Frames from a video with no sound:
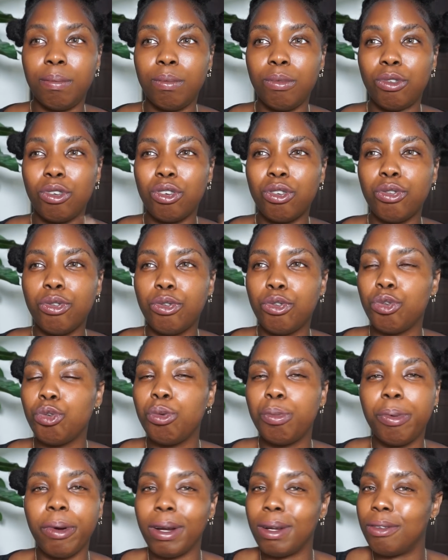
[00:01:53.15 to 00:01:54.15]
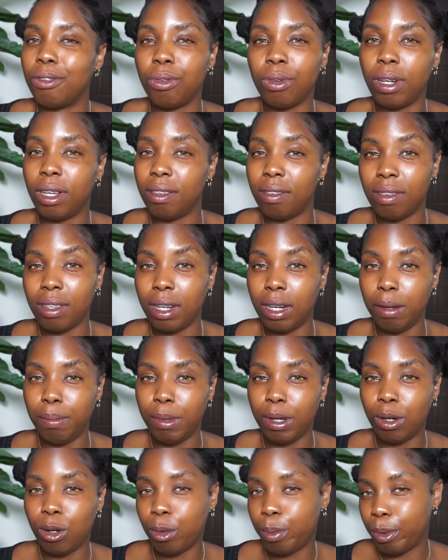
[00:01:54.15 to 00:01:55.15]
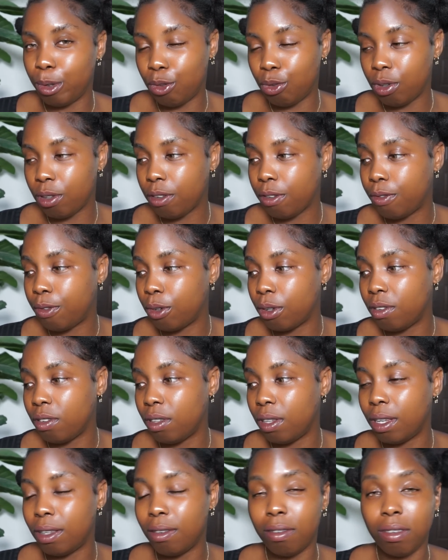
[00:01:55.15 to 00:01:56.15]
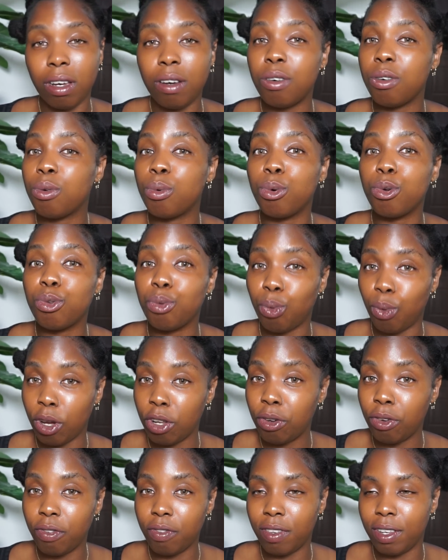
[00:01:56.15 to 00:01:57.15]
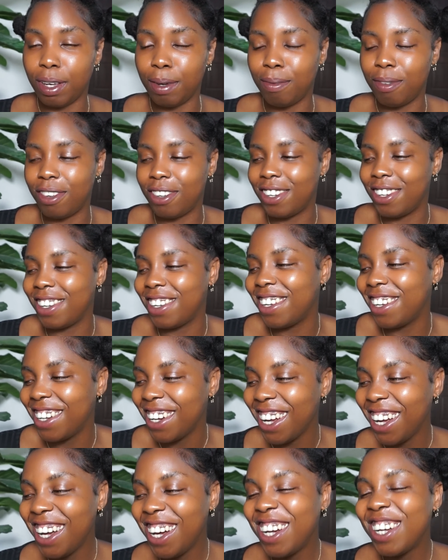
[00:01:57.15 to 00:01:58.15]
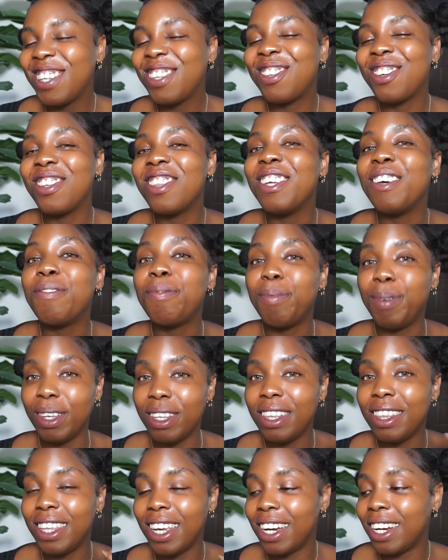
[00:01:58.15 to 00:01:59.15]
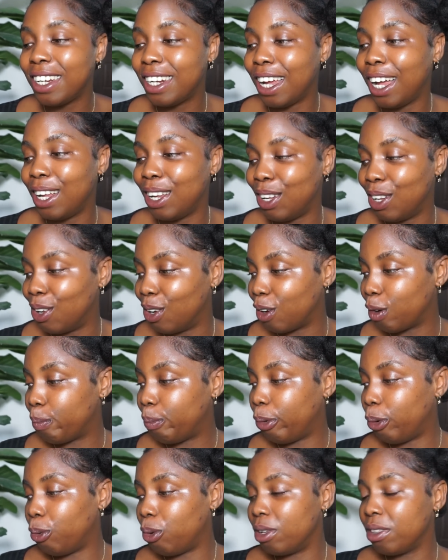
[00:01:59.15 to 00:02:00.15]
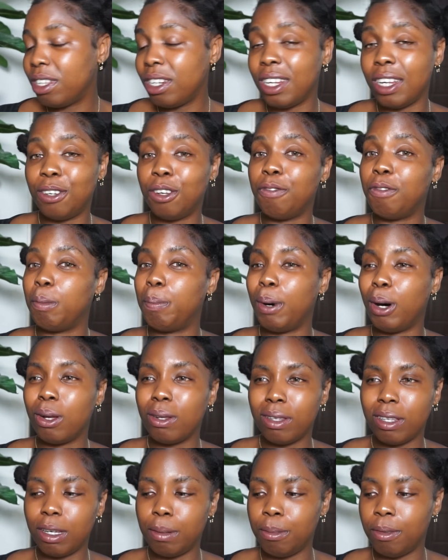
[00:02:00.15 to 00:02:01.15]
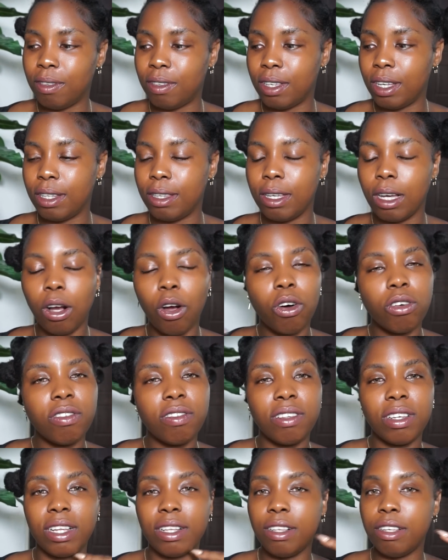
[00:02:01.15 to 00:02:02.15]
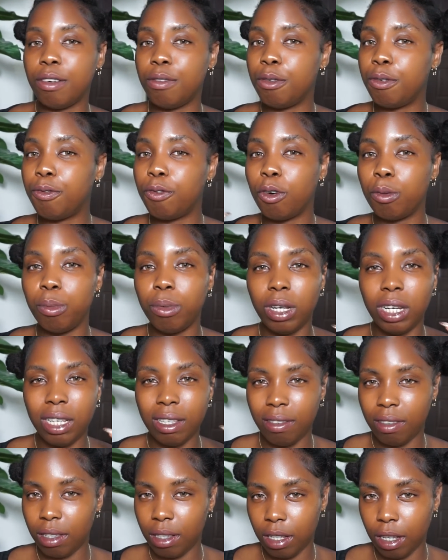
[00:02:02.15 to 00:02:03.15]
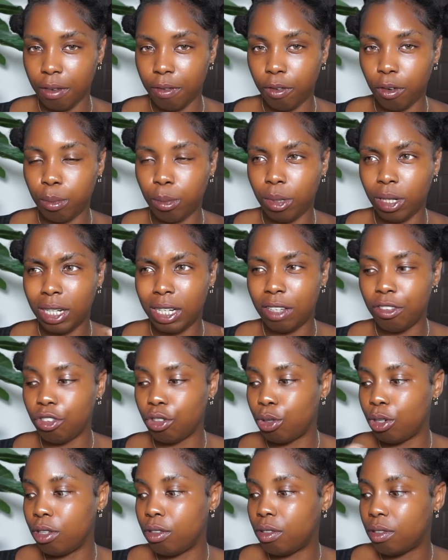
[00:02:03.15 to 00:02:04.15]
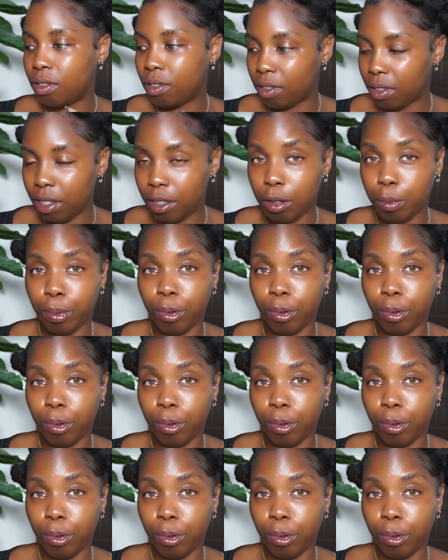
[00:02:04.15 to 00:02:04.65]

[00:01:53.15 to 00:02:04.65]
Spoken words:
just 2 brands when I started makeup in 2014, and Saron was one of them. So they've been there that long. But one thing I love about them is that they are constantly reformulating their formulas. You're going to see the